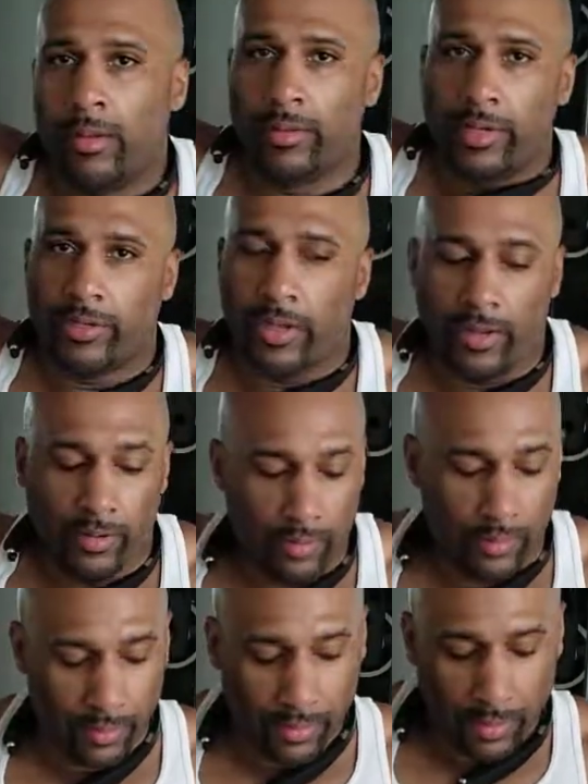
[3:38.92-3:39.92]
this handle.
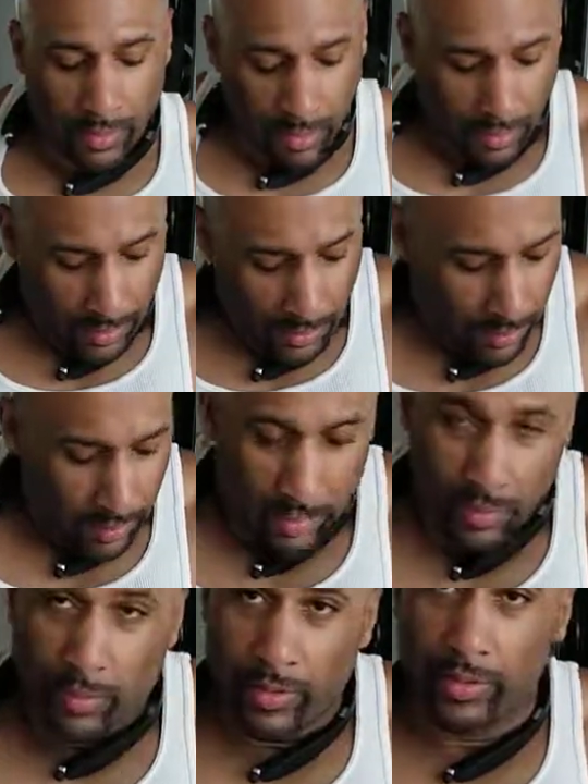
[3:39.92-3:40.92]
Let's
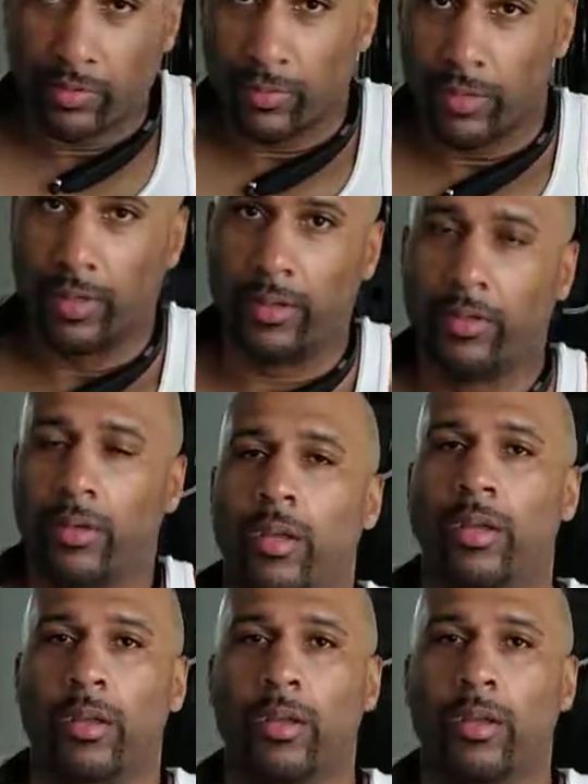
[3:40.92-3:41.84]
see what this one does.